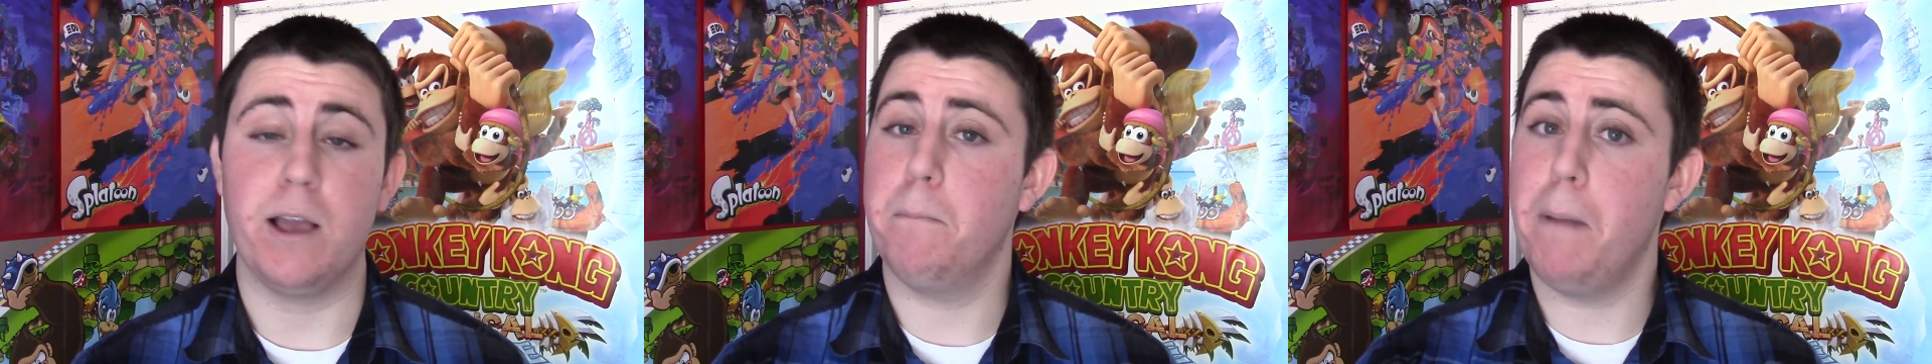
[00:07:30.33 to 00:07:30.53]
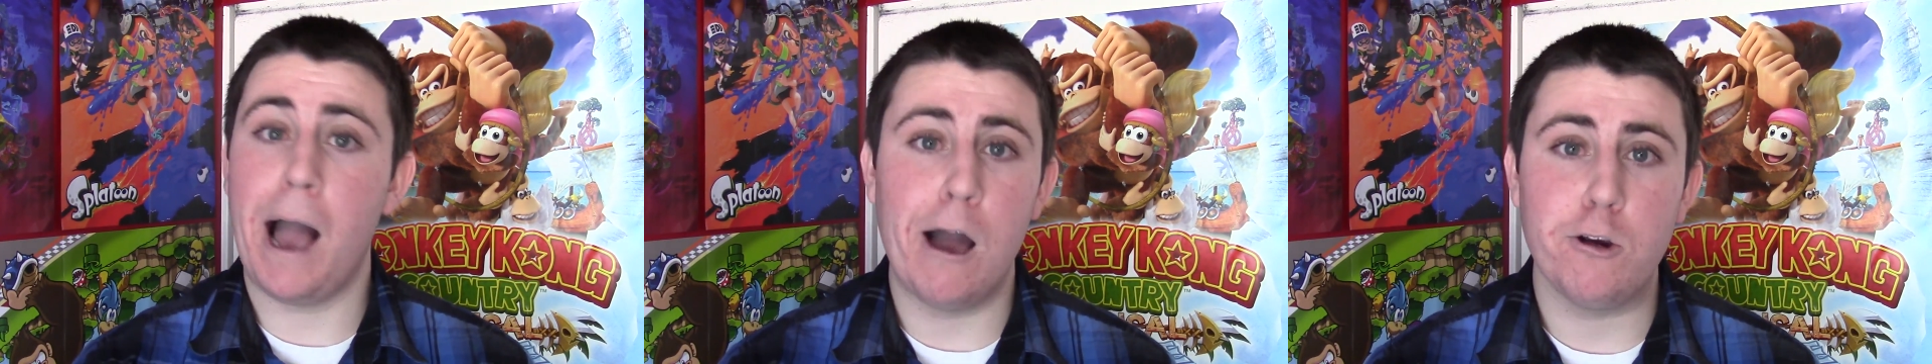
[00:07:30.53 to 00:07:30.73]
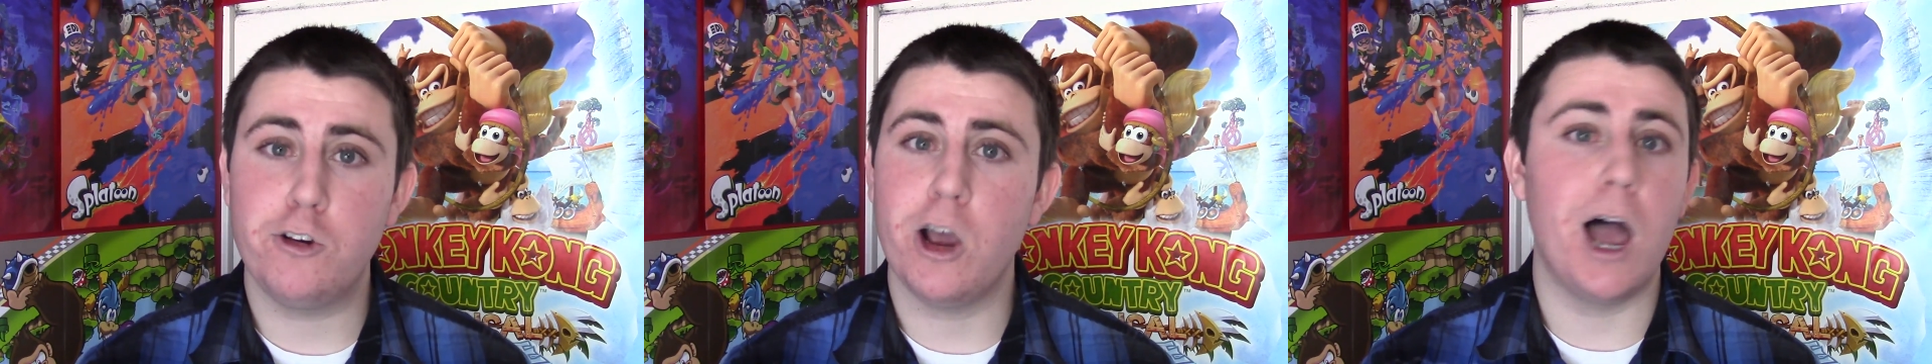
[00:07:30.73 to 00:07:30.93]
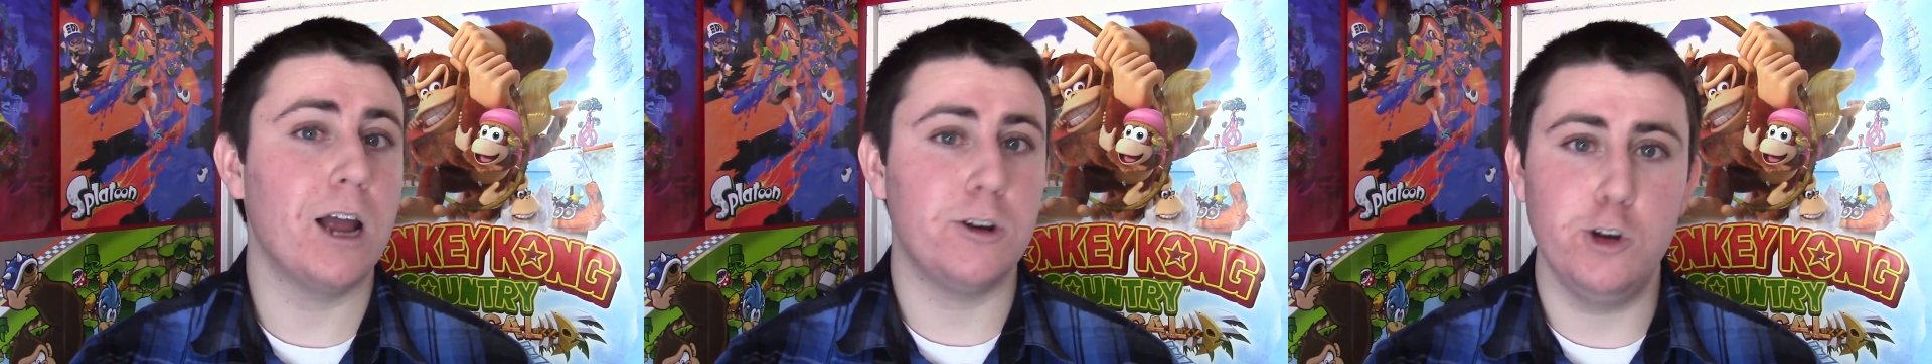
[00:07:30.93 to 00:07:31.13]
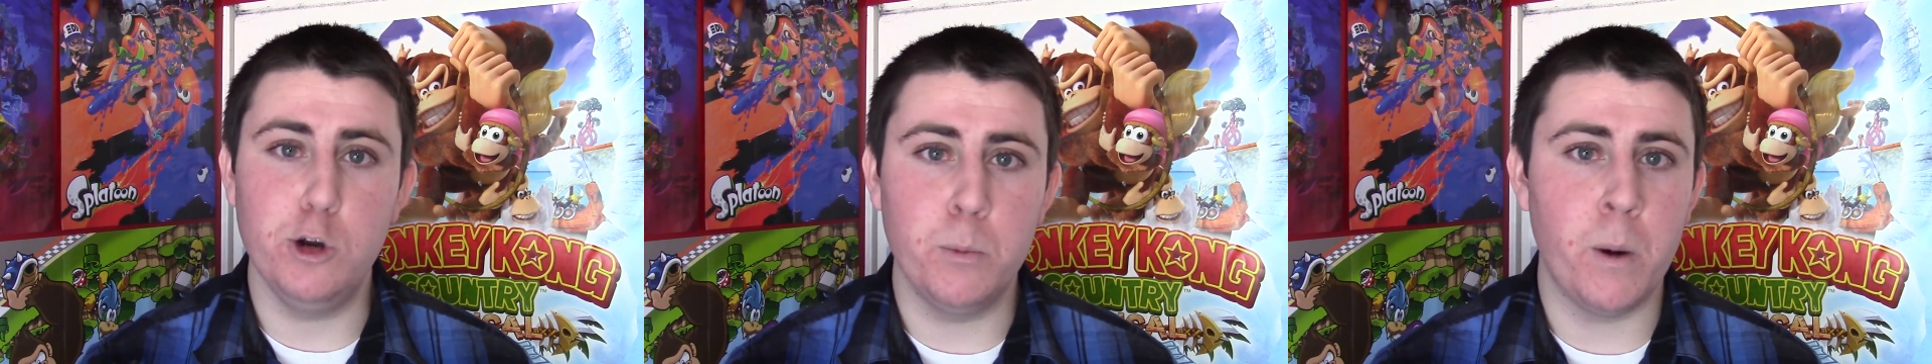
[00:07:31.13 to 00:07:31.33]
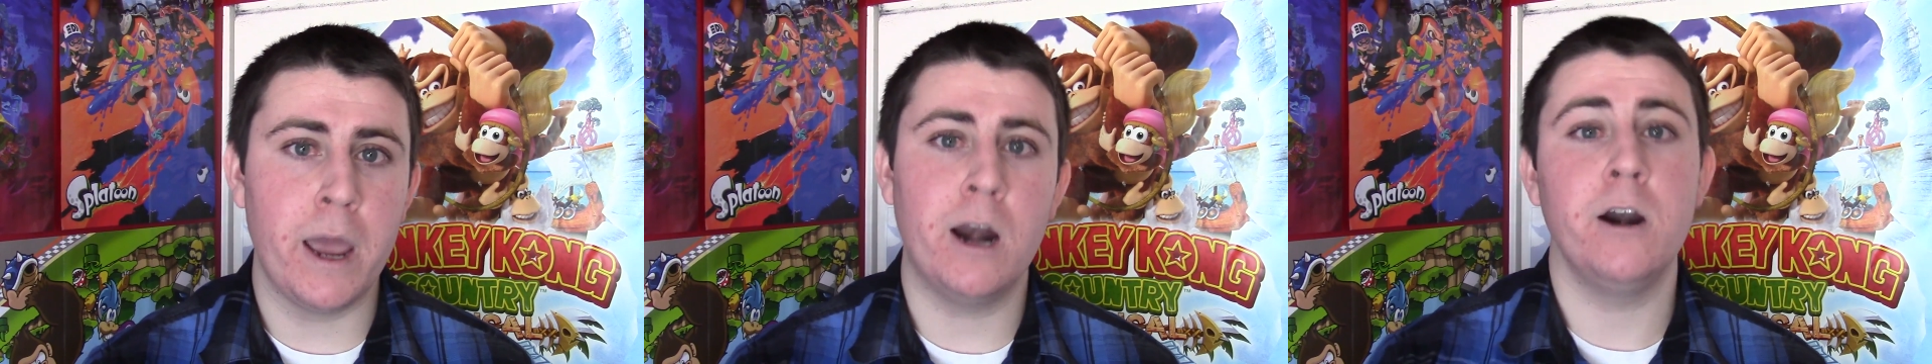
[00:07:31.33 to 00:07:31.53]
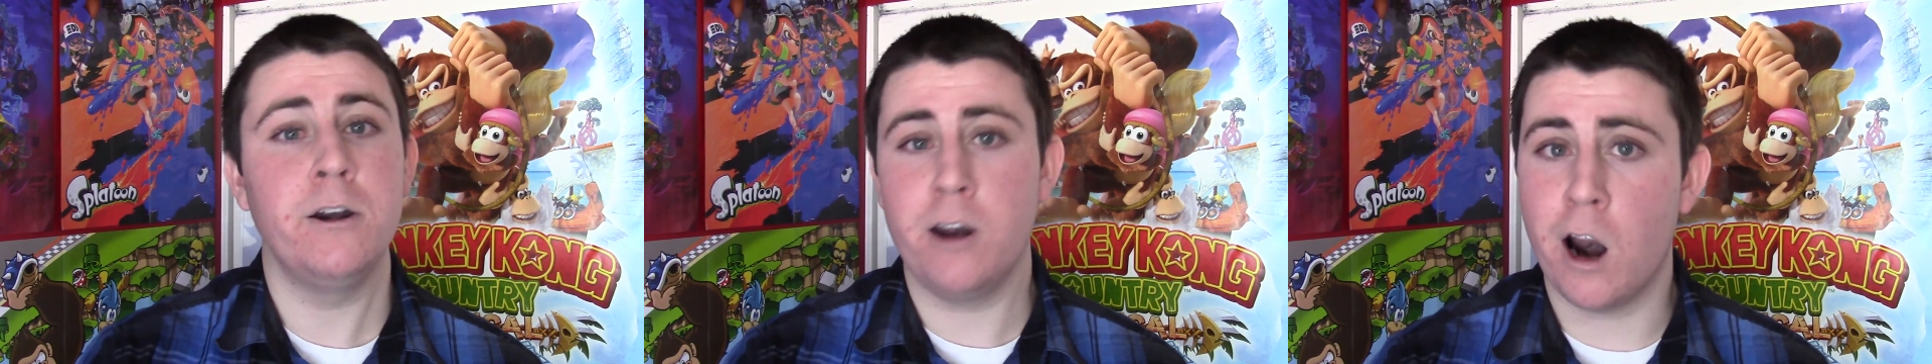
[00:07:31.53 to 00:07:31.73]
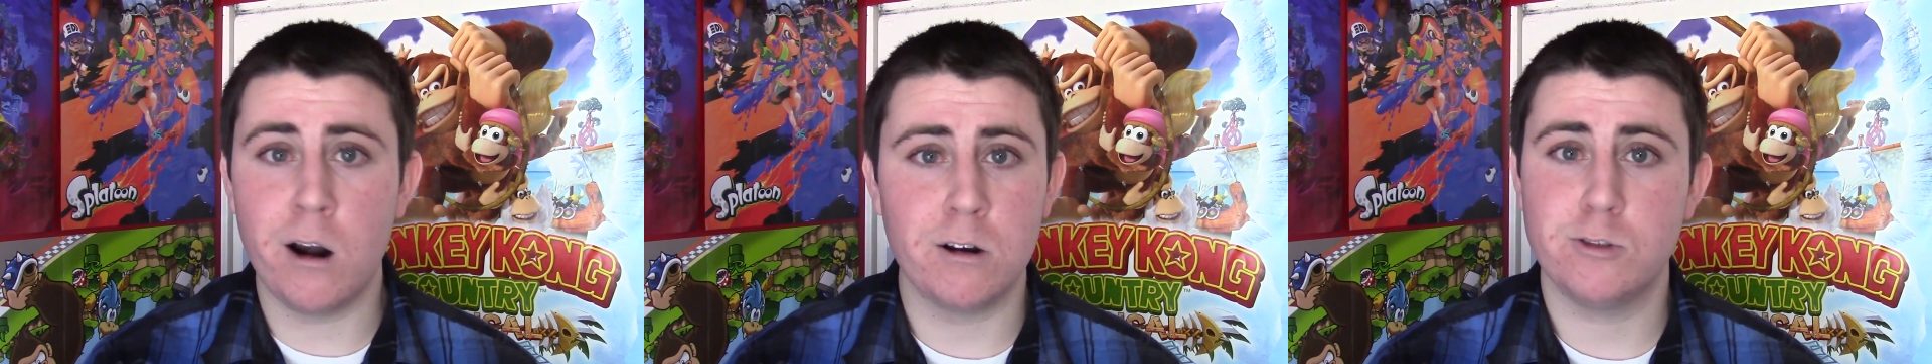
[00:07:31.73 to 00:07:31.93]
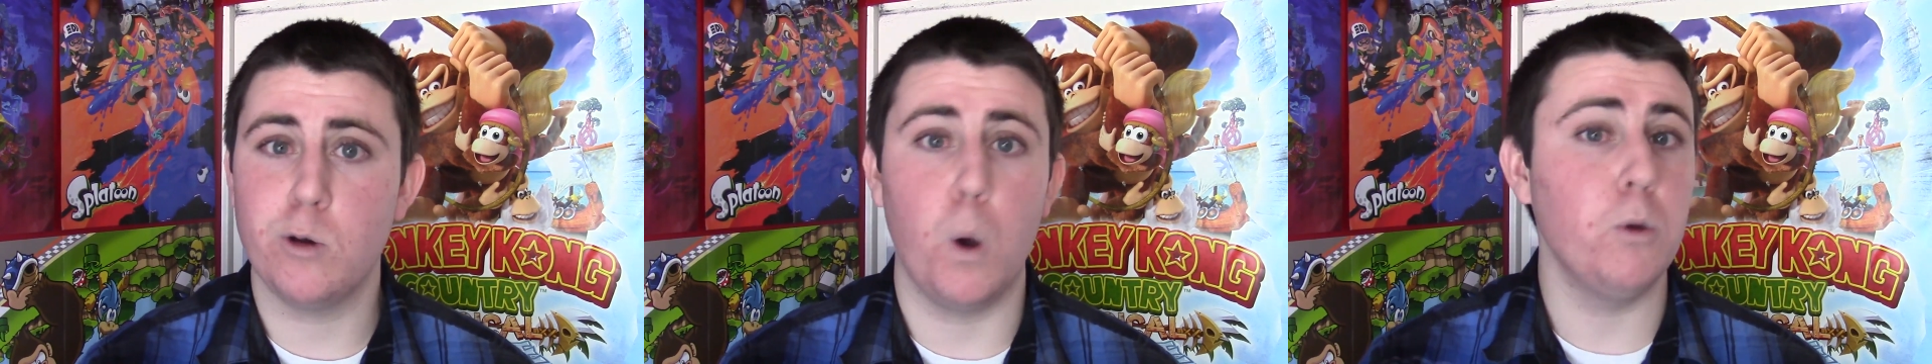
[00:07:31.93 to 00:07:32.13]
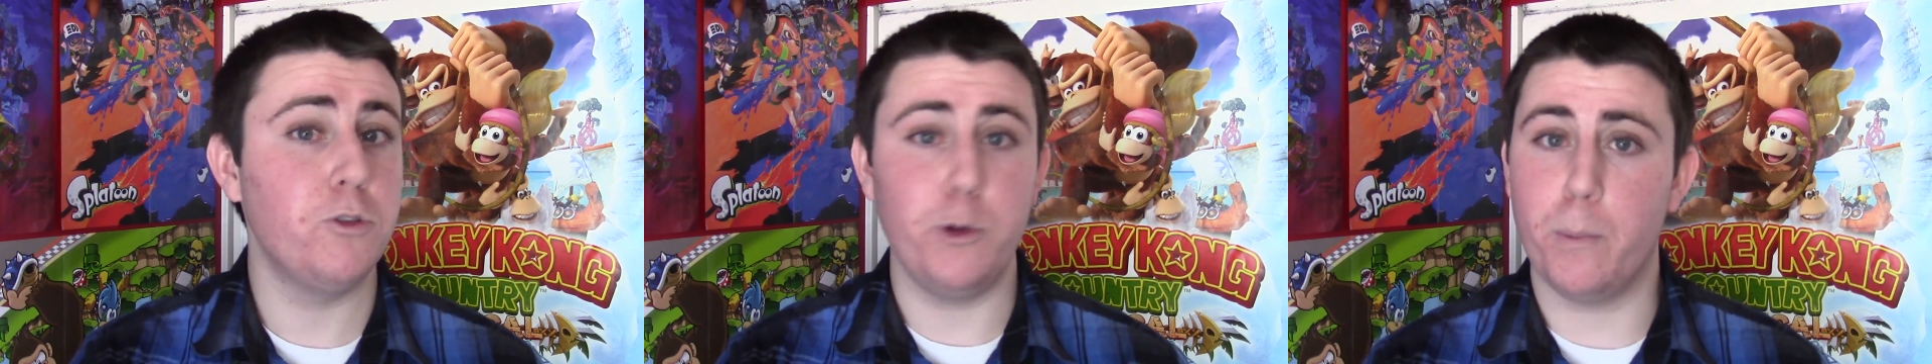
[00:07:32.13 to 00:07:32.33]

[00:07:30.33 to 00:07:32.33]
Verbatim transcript: like Bioshock, Tomb Raider, Dark Souls,